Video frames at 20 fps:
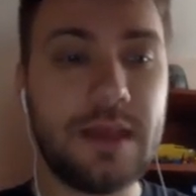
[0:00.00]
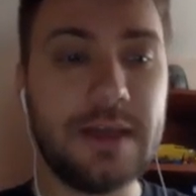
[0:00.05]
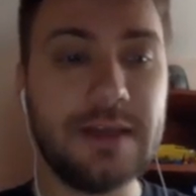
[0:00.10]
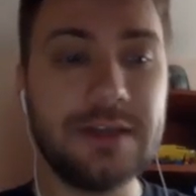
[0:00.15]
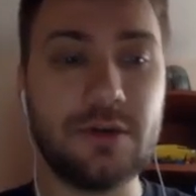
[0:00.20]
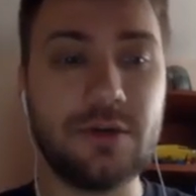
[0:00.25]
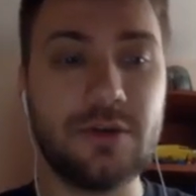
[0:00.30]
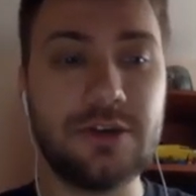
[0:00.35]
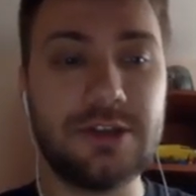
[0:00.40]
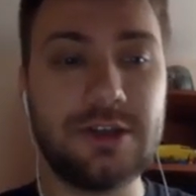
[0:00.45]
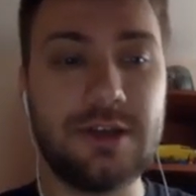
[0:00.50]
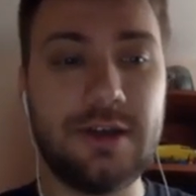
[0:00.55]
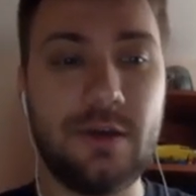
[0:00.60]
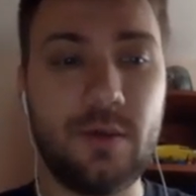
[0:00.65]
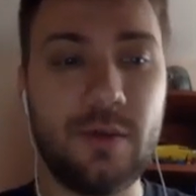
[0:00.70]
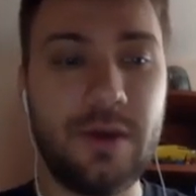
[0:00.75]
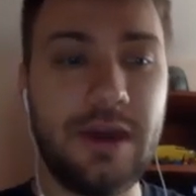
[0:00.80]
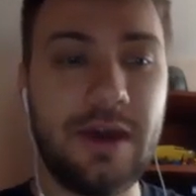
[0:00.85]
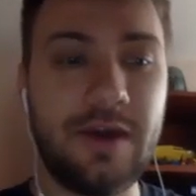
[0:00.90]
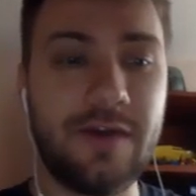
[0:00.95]
So you see
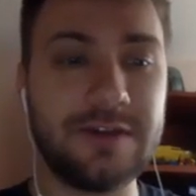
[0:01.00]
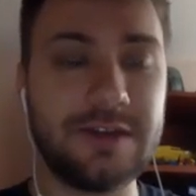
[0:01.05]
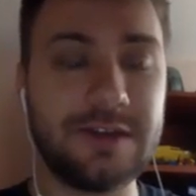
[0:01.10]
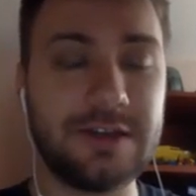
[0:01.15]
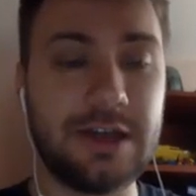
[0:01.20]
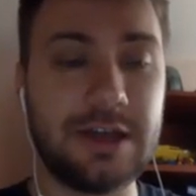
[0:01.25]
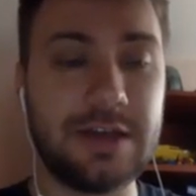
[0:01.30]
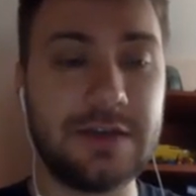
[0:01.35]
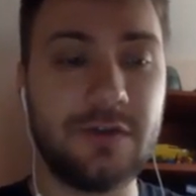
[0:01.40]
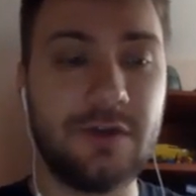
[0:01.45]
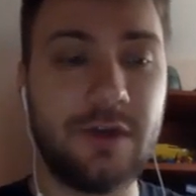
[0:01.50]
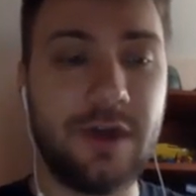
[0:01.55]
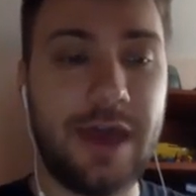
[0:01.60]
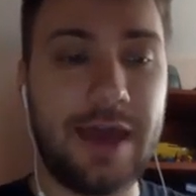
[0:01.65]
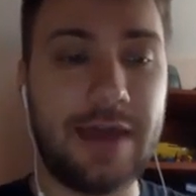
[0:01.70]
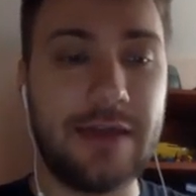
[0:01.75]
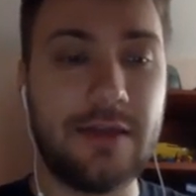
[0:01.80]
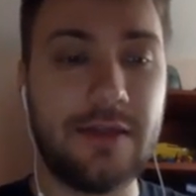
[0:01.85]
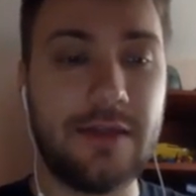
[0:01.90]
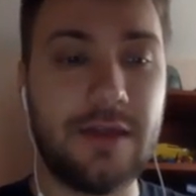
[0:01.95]
we have successfully
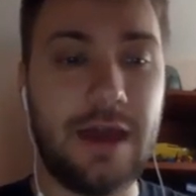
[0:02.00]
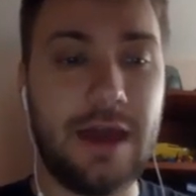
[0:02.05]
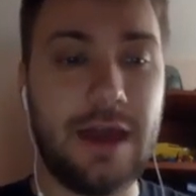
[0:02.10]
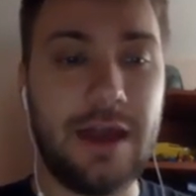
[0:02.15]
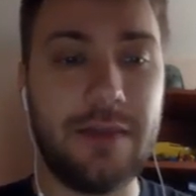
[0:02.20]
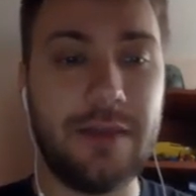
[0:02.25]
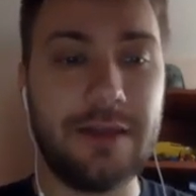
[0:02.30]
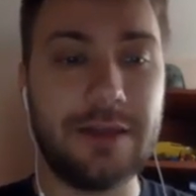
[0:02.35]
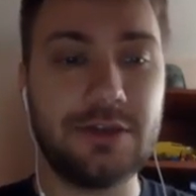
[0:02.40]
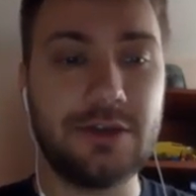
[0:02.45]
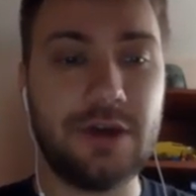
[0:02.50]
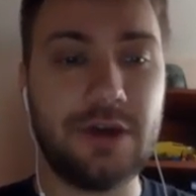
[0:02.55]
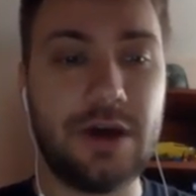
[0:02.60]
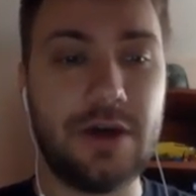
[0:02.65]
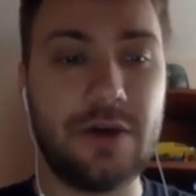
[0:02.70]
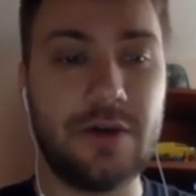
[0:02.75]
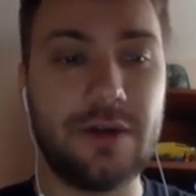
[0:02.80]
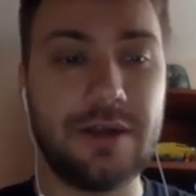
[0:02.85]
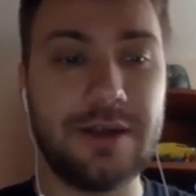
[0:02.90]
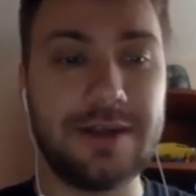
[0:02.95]
added the element to
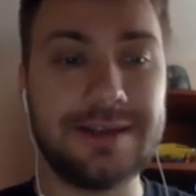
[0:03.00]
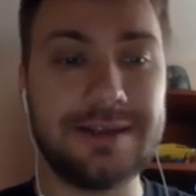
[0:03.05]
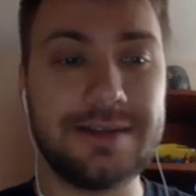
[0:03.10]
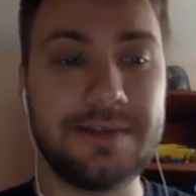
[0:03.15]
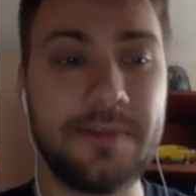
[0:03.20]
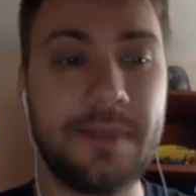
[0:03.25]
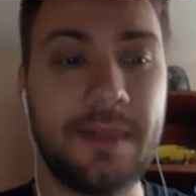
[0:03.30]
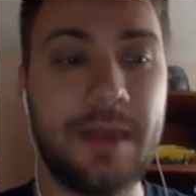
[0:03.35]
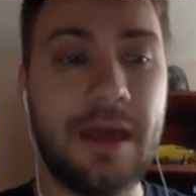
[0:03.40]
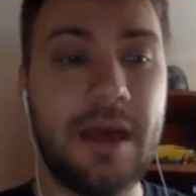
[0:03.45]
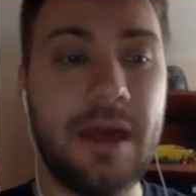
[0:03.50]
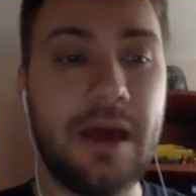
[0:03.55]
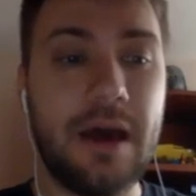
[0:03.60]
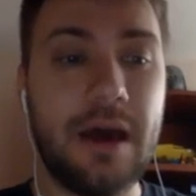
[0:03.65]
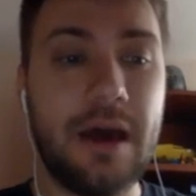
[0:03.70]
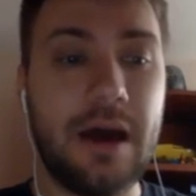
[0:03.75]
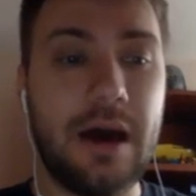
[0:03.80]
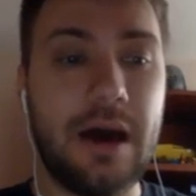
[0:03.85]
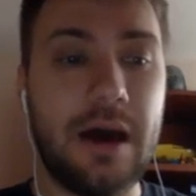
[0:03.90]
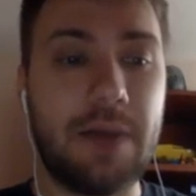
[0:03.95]
our list.
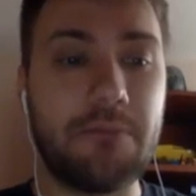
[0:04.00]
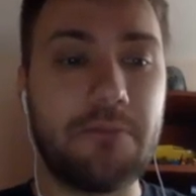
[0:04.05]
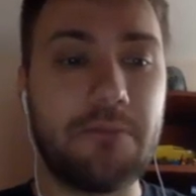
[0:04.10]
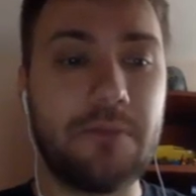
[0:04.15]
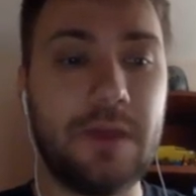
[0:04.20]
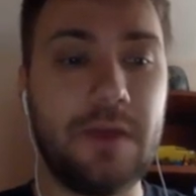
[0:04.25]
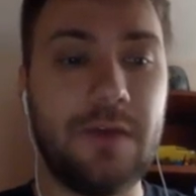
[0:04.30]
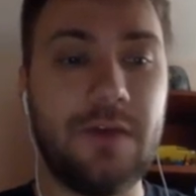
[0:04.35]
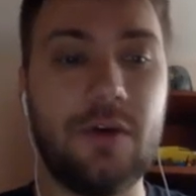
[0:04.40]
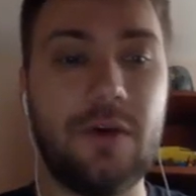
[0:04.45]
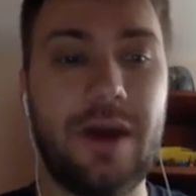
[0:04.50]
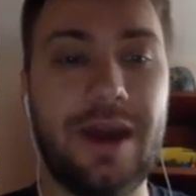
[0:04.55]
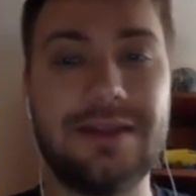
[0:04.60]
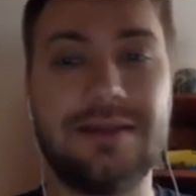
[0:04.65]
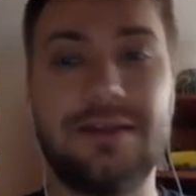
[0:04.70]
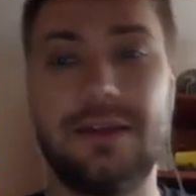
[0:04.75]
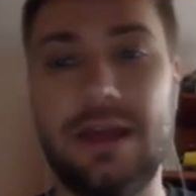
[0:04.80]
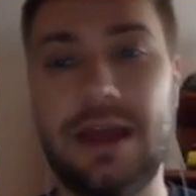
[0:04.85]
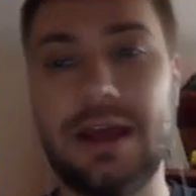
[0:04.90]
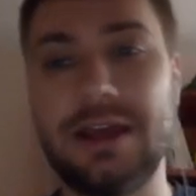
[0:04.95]
If you
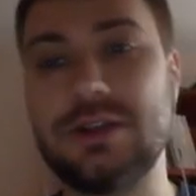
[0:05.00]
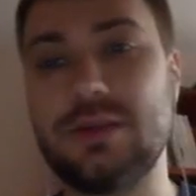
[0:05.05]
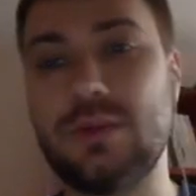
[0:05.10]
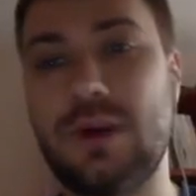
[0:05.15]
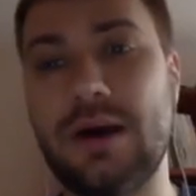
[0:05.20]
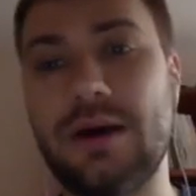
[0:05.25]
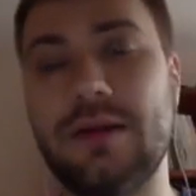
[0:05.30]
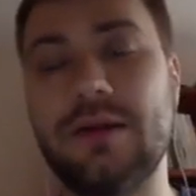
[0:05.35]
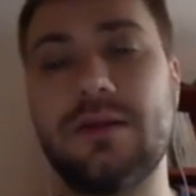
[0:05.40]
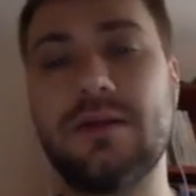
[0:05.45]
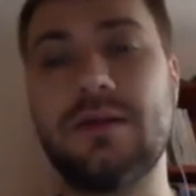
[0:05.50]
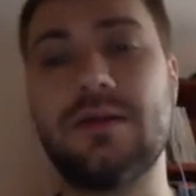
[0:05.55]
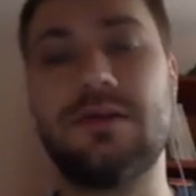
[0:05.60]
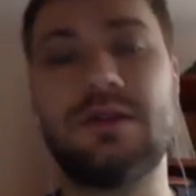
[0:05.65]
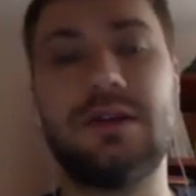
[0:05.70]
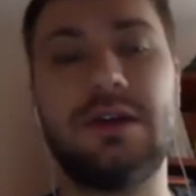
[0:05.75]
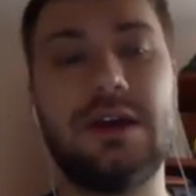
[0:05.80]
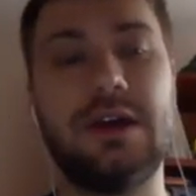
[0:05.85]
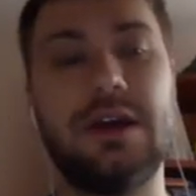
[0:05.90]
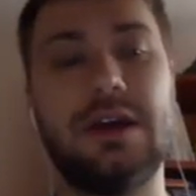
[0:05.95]
add the next one,
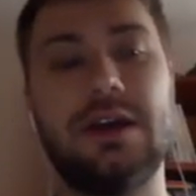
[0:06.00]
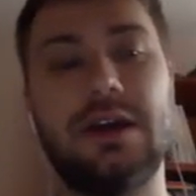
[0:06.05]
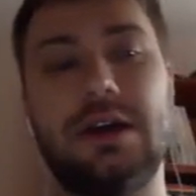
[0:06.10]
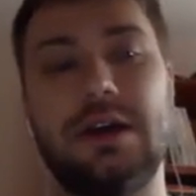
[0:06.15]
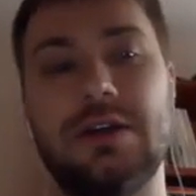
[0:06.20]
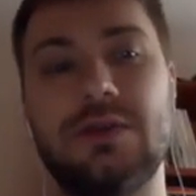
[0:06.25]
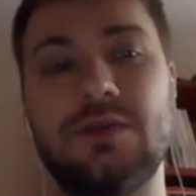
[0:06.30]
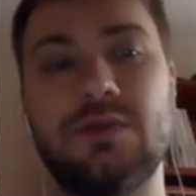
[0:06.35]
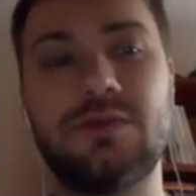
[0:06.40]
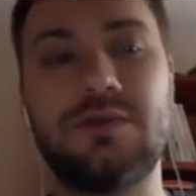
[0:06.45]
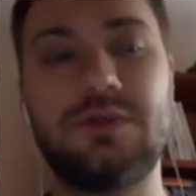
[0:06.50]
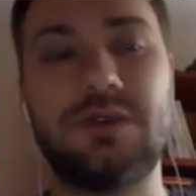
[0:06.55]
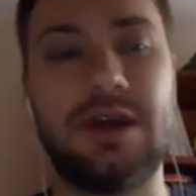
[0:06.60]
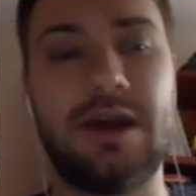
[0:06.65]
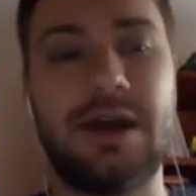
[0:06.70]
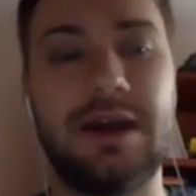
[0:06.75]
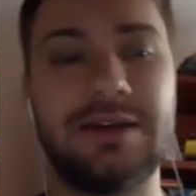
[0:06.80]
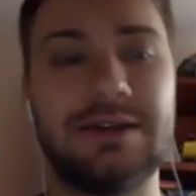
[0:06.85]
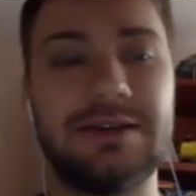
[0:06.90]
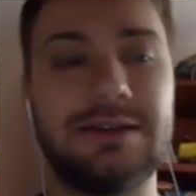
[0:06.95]
it would be
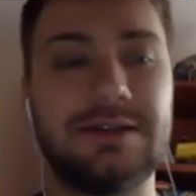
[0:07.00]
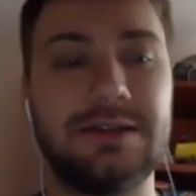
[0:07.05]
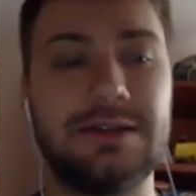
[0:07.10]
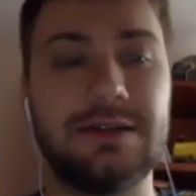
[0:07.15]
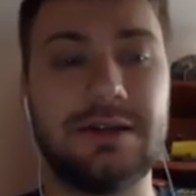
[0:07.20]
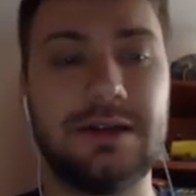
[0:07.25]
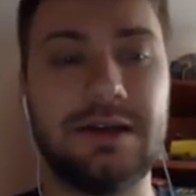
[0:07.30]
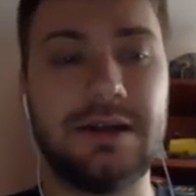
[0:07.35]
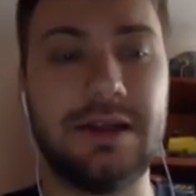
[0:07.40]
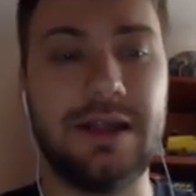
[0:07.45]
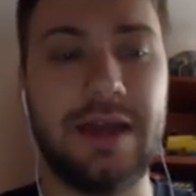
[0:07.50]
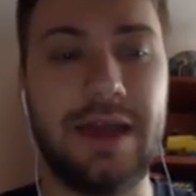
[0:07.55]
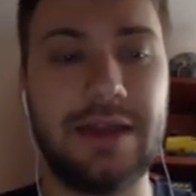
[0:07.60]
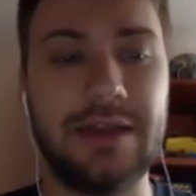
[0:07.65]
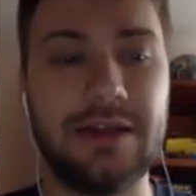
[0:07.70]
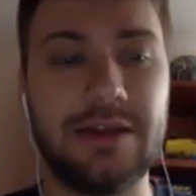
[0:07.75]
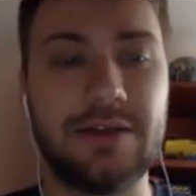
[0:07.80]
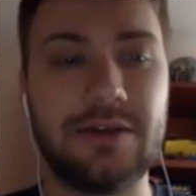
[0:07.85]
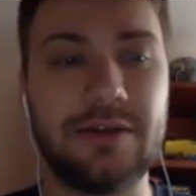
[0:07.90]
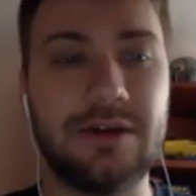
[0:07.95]
added
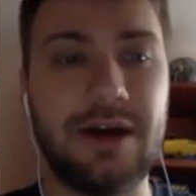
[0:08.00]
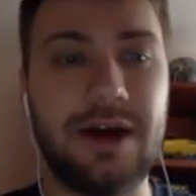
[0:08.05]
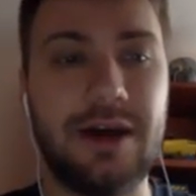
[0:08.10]
later.